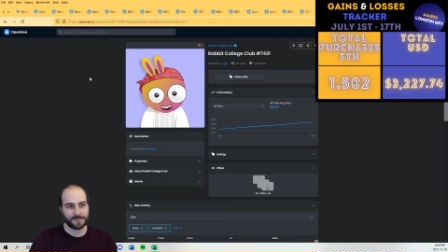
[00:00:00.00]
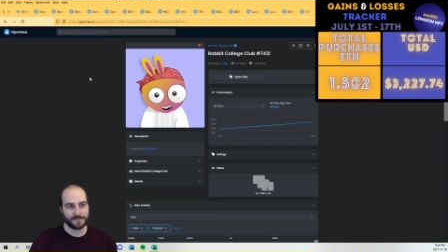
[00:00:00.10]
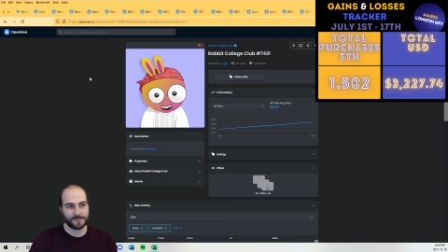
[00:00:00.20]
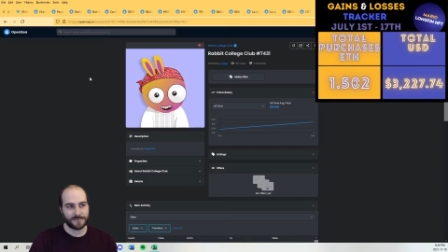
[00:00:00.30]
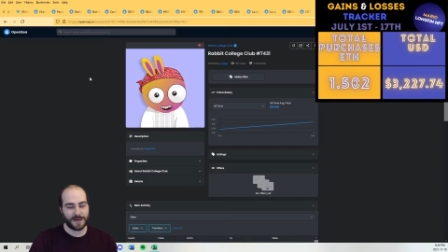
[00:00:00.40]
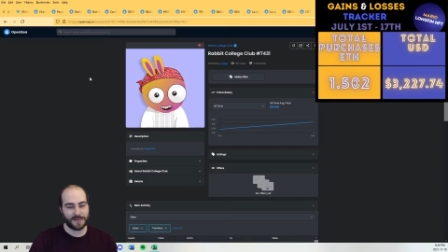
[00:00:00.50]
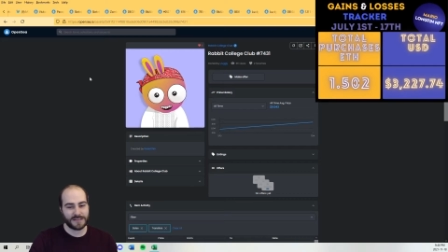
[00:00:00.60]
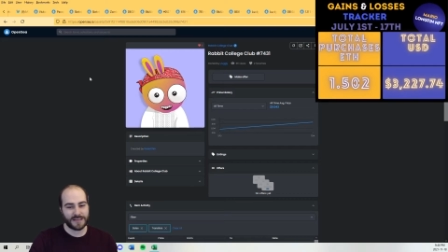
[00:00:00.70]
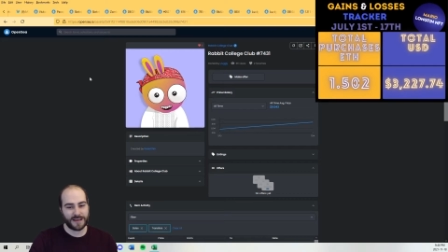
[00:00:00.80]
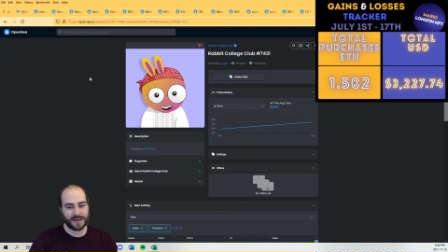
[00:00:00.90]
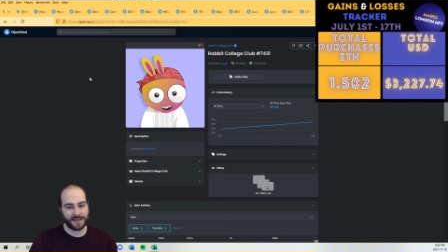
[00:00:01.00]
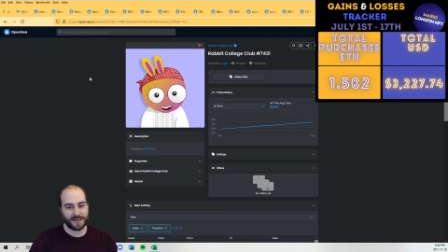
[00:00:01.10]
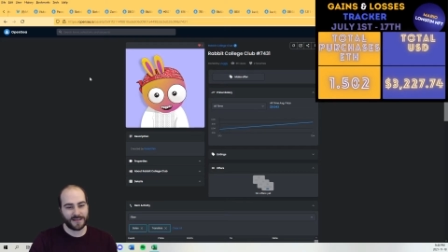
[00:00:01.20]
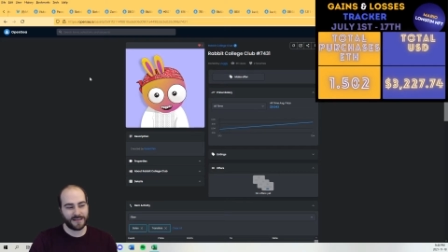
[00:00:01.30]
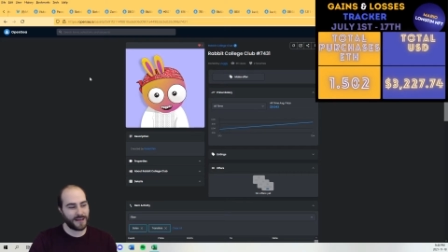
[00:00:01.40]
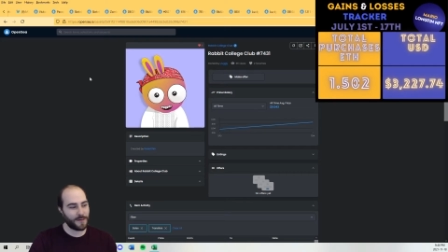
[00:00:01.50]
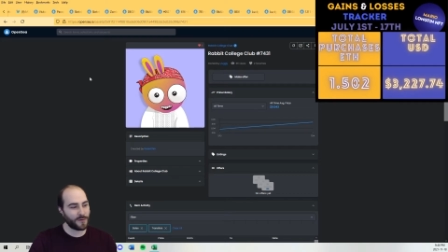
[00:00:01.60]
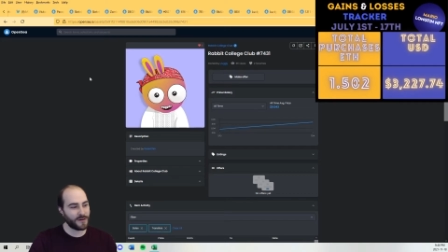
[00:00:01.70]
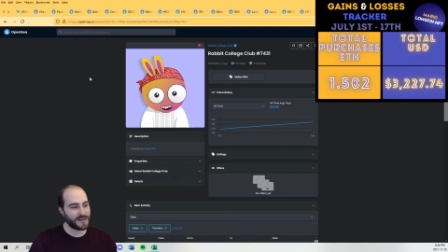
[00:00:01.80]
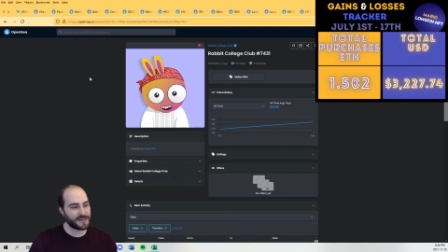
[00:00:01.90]
I would say they weren't
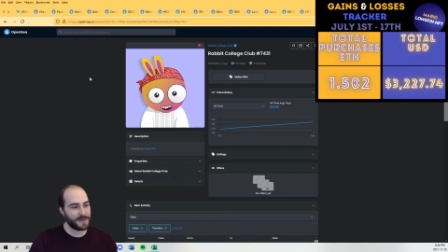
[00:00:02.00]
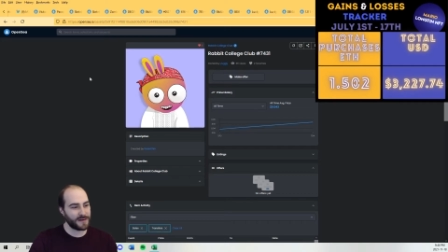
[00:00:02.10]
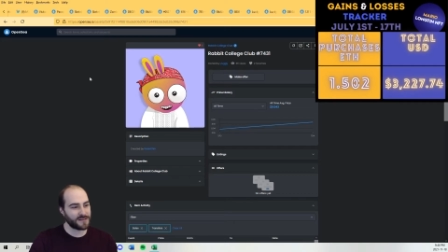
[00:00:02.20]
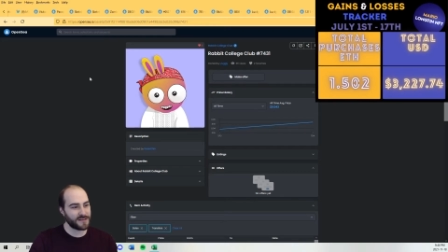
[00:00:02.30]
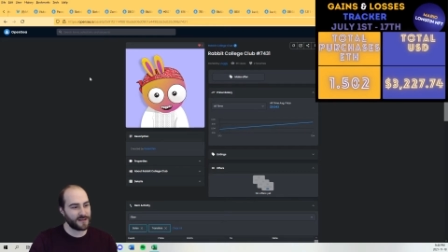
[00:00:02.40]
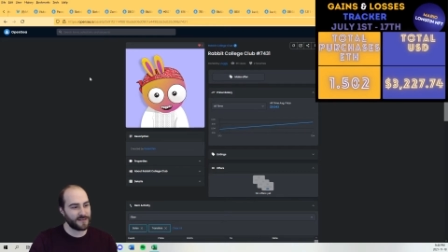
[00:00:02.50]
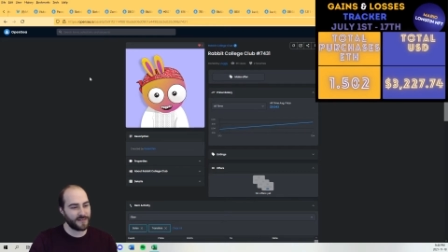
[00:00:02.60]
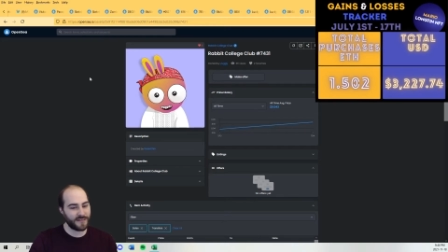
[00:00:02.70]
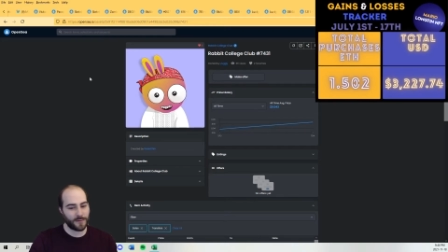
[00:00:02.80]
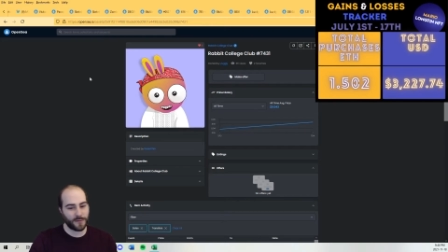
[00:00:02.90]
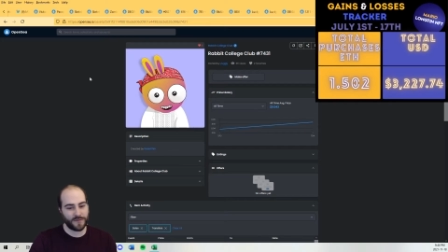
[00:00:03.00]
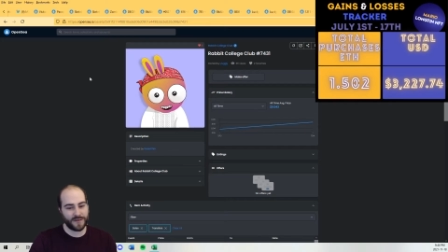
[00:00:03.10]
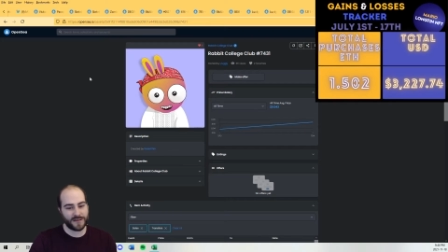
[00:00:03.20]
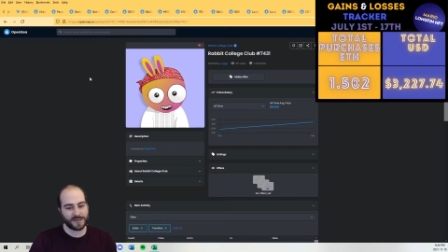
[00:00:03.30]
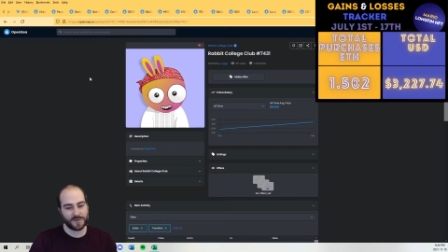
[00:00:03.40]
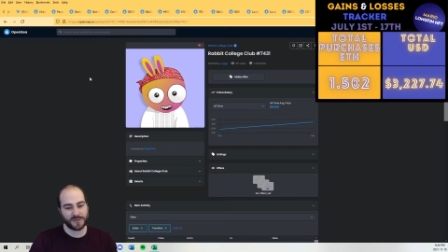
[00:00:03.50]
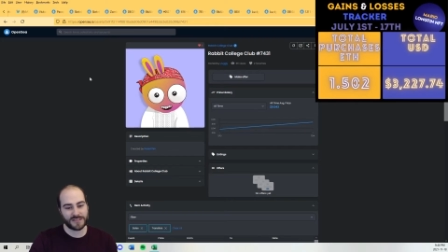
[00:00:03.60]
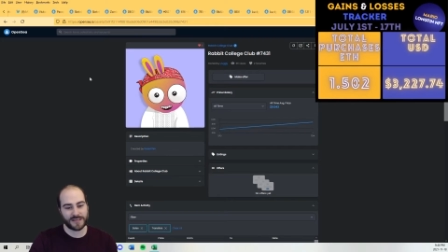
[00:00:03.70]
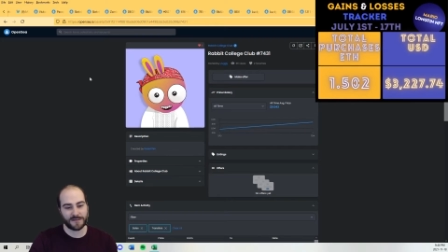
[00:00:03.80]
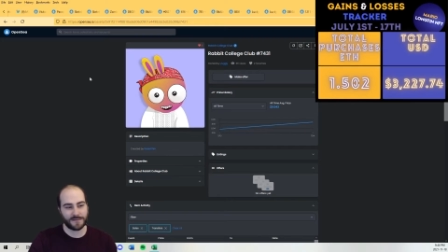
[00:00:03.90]
experienced enough and they were a very small
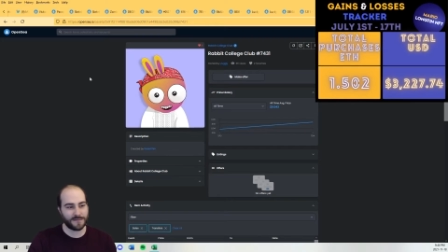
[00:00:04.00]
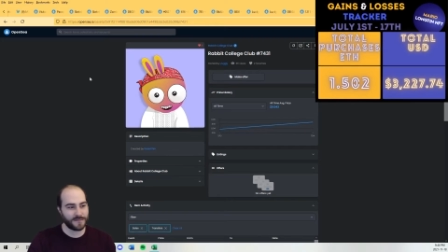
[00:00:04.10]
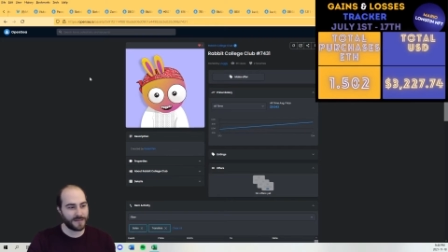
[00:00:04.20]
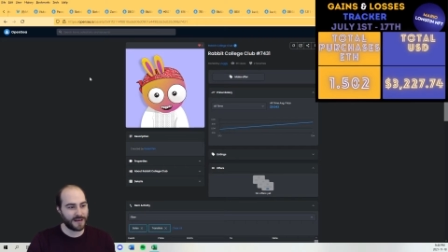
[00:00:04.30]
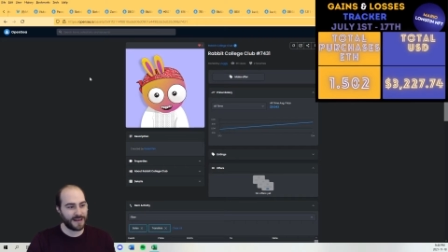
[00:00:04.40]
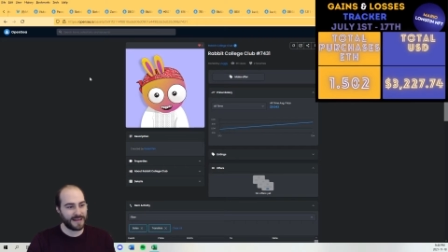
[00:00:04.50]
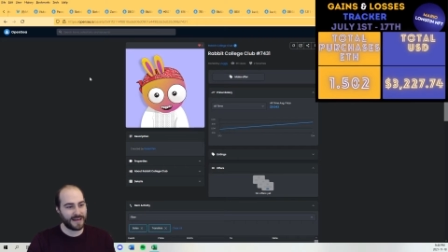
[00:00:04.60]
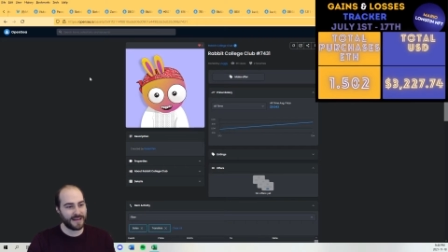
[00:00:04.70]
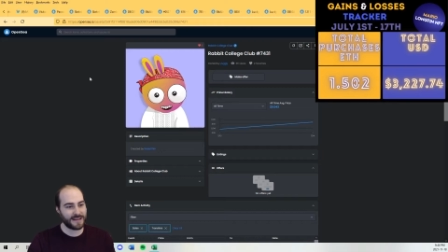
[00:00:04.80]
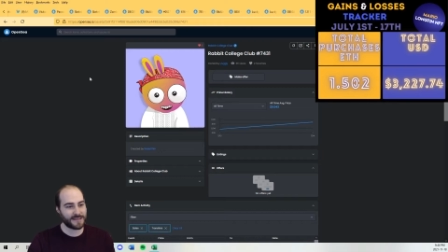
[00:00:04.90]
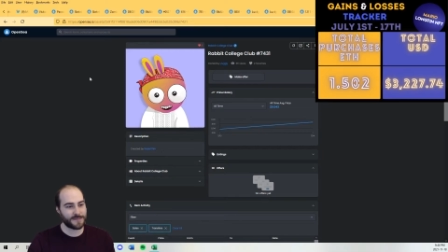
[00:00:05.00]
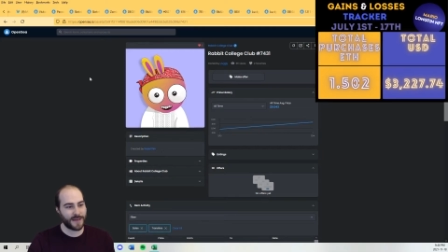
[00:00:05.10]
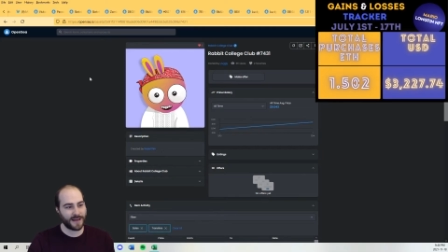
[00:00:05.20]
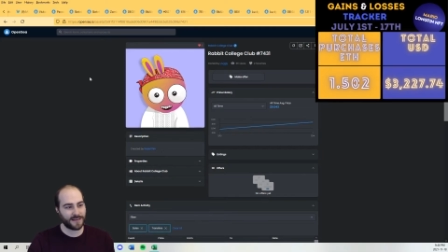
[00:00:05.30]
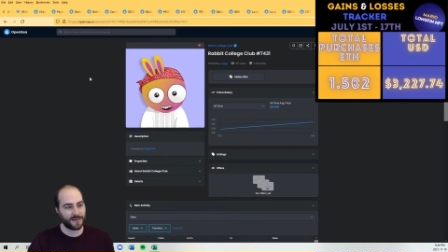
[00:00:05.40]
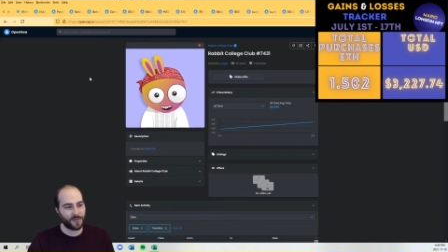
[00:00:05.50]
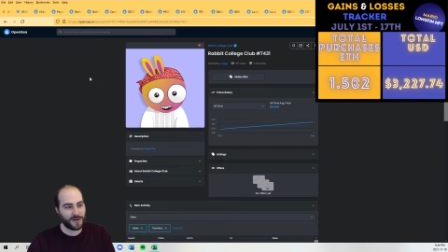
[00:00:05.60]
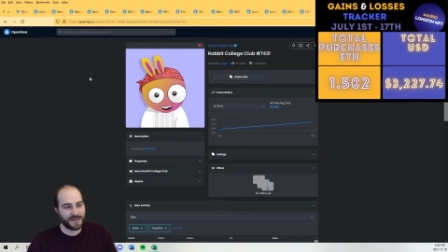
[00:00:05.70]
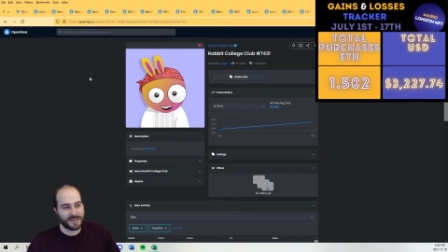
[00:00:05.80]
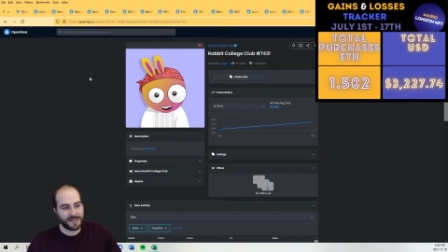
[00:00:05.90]
team and they didn't expect or
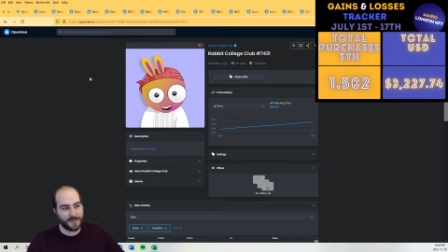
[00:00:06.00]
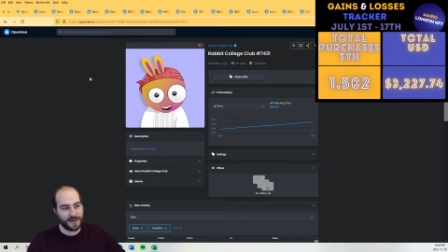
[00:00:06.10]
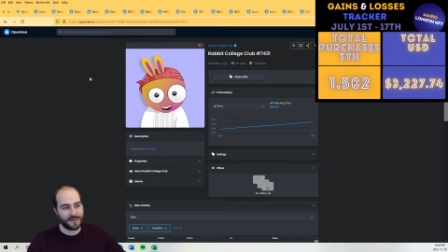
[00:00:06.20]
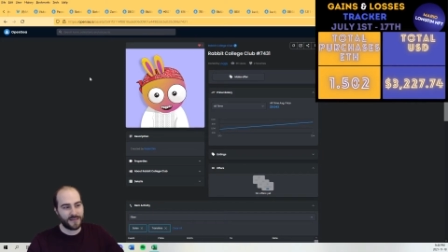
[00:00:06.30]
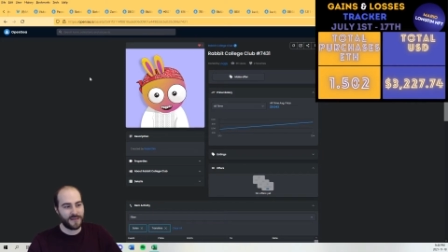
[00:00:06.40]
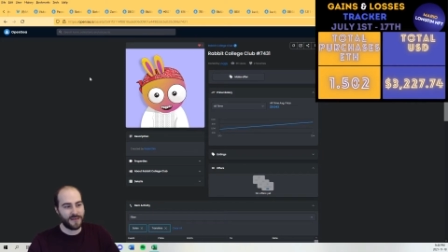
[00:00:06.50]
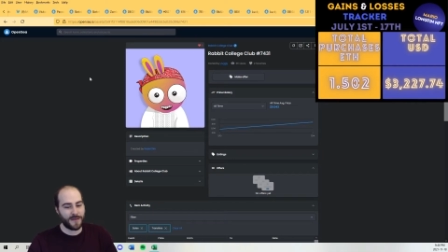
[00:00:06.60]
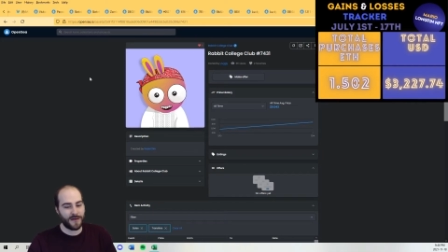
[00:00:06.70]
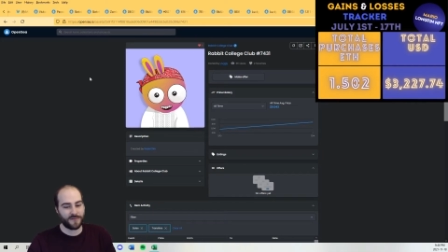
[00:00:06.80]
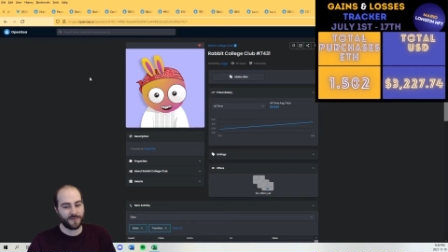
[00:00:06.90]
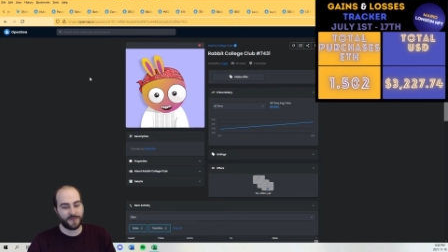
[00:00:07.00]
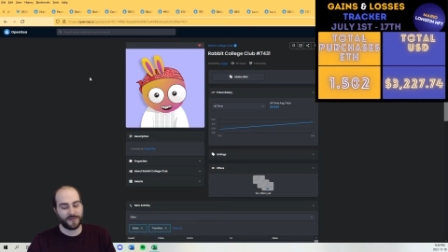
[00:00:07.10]
anticipate the amount of